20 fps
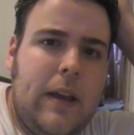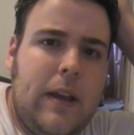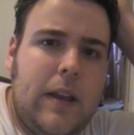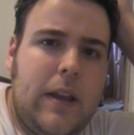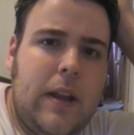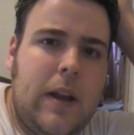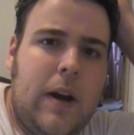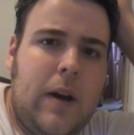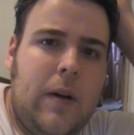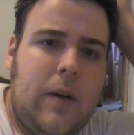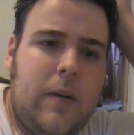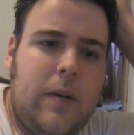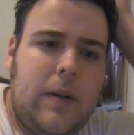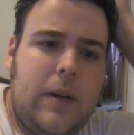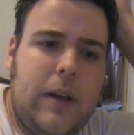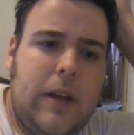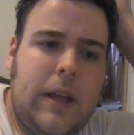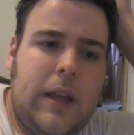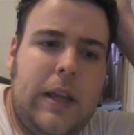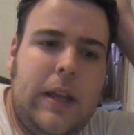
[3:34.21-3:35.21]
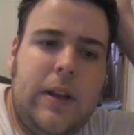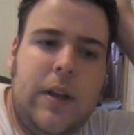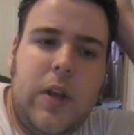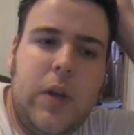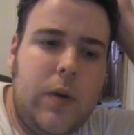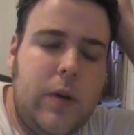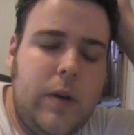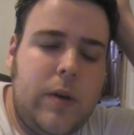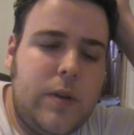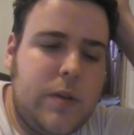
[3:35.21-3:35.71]
you know, he
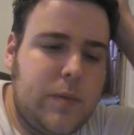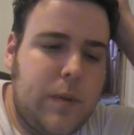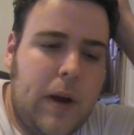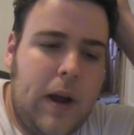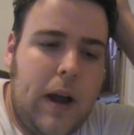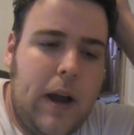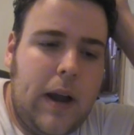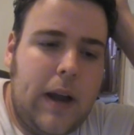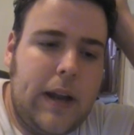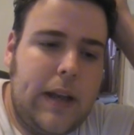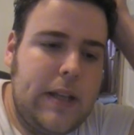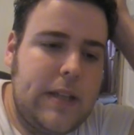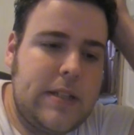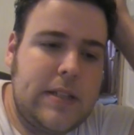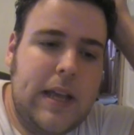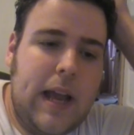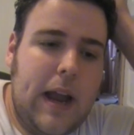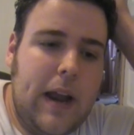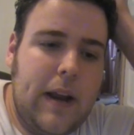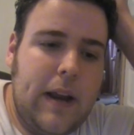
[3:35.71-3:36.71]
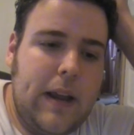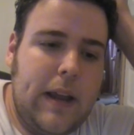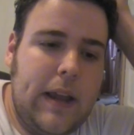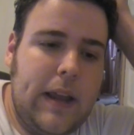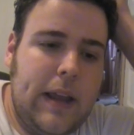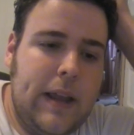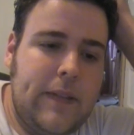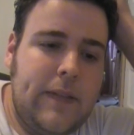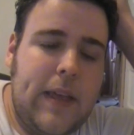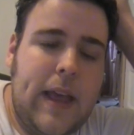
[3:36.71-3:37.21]
knew he was wrong and he's
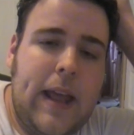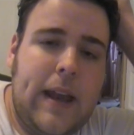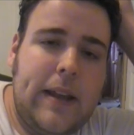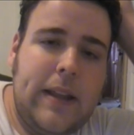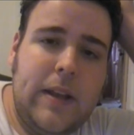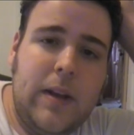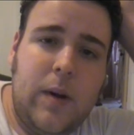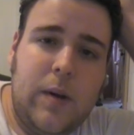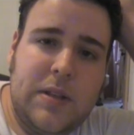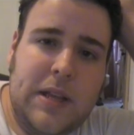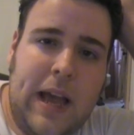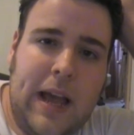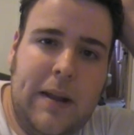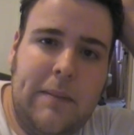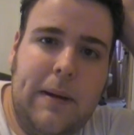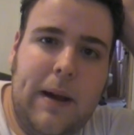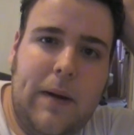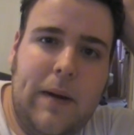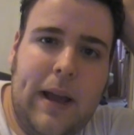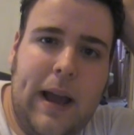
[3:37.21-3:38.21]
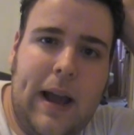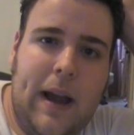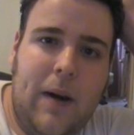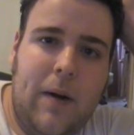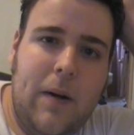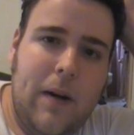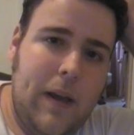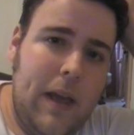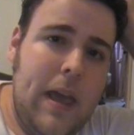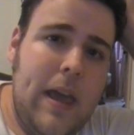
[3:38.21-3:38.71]
sorry. And then he goes on about
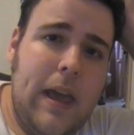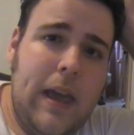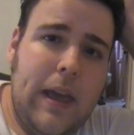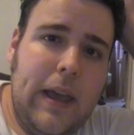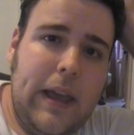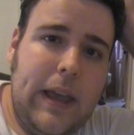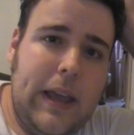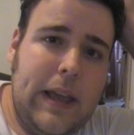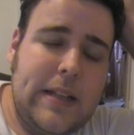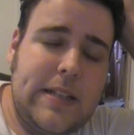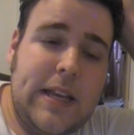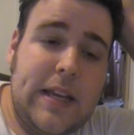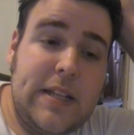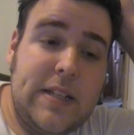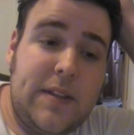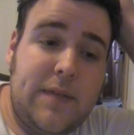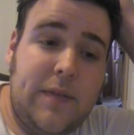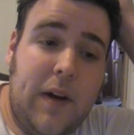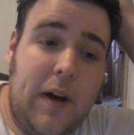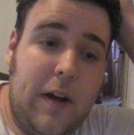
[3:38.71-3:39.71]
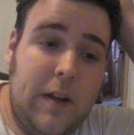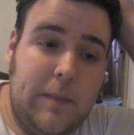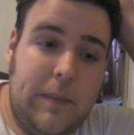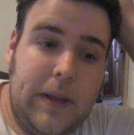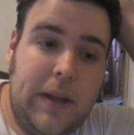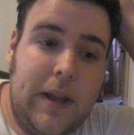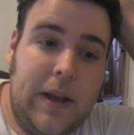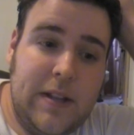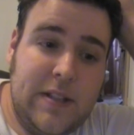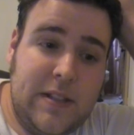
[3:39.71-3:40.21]
how it's his fault
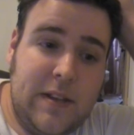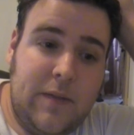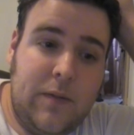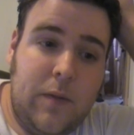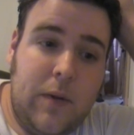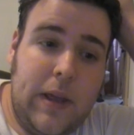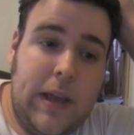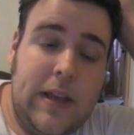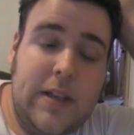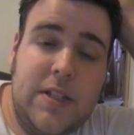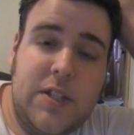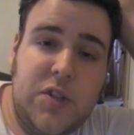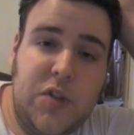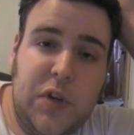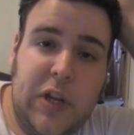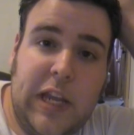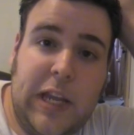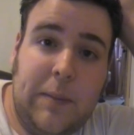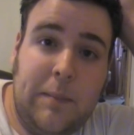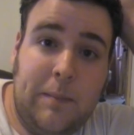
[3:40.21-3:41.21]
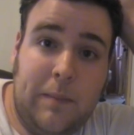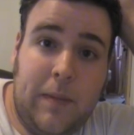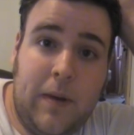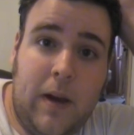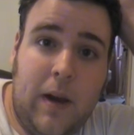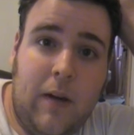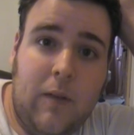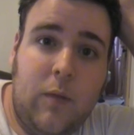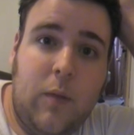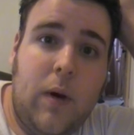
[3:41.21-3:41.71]
because of his dream
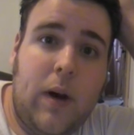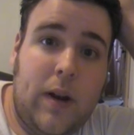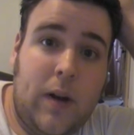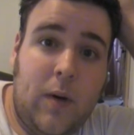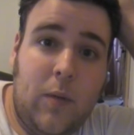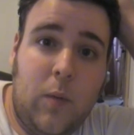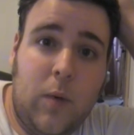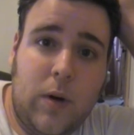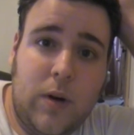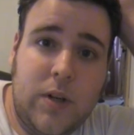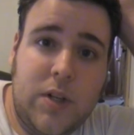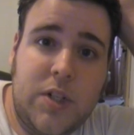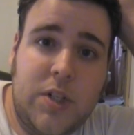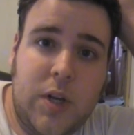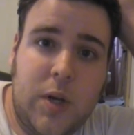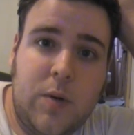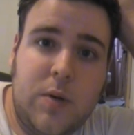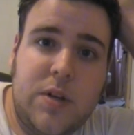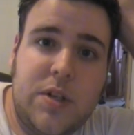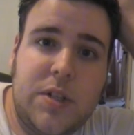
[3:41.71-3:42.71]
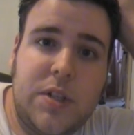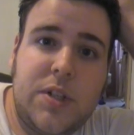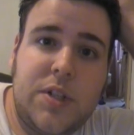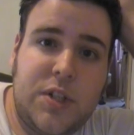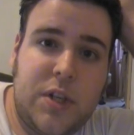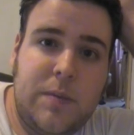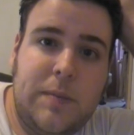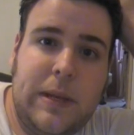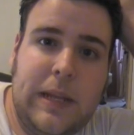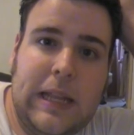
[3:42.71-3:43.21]
of what award shows
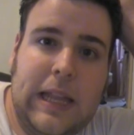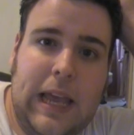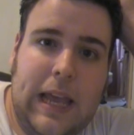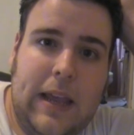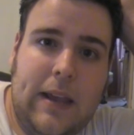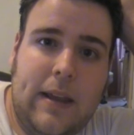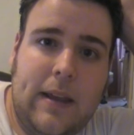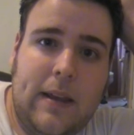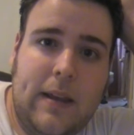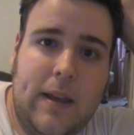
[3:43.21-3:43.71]
should be like.